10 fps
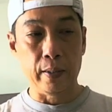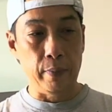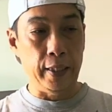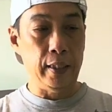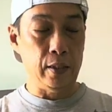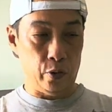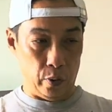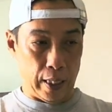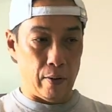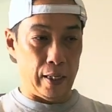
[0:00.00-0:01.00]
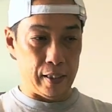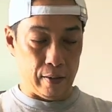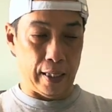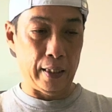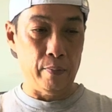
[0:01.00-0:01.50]
the blade. To now, I
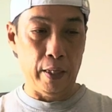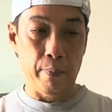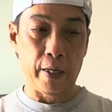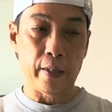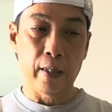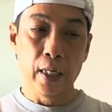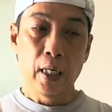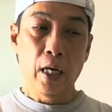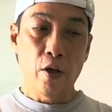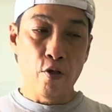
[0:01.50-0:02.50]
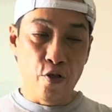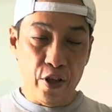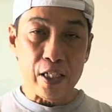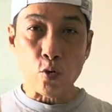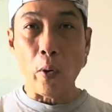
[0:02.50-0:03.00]
still like the blade better.
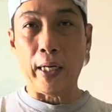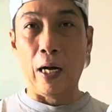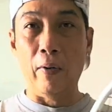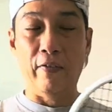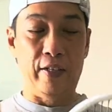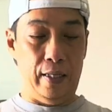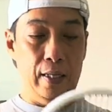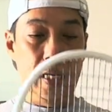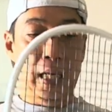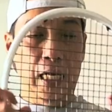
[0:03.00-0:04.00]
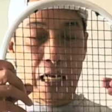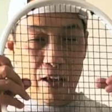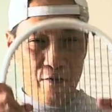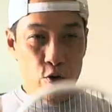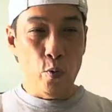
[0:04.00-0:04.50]
This one, however,
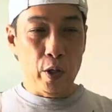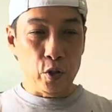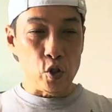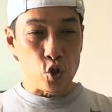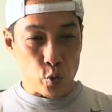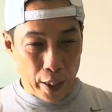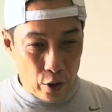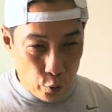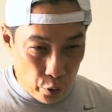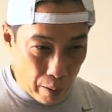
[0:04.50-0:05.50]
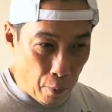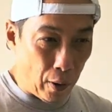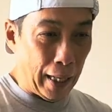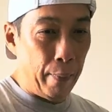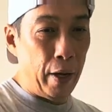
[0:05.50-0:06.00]
if you were to swing through the
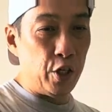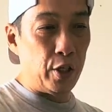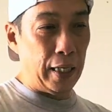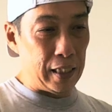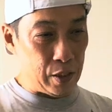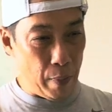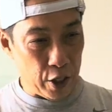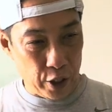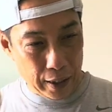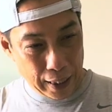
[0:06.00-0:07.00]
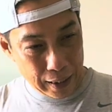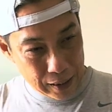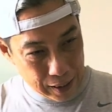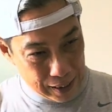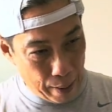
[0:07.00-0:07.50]
ball, like I mentioned, like smashing, like
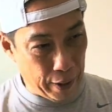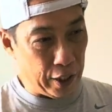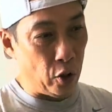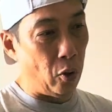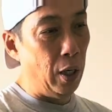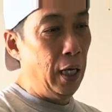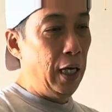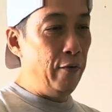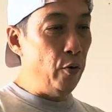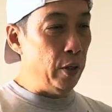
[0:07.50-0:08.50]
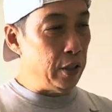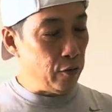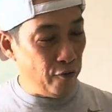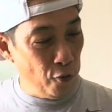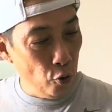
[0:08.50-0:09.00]
slamming a door, if you were to
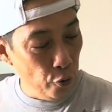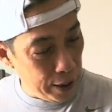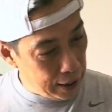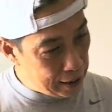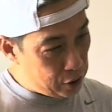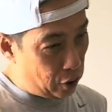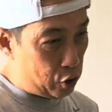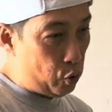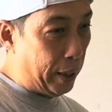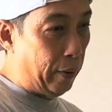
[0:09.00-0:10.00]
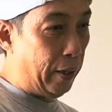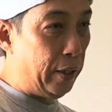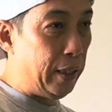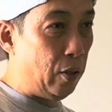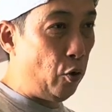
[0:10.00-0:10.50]
full release your swing when
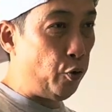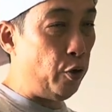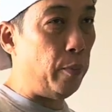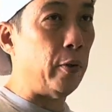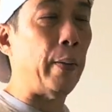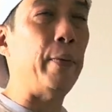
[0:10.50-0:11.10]
you go through the ball, that